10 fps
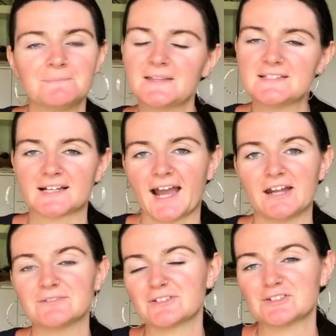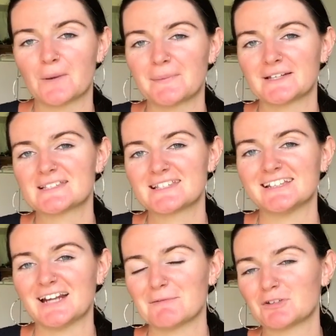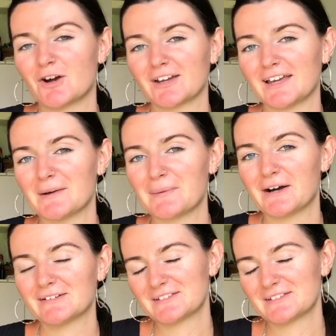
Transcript: These are kind of the topics that I'm talking about.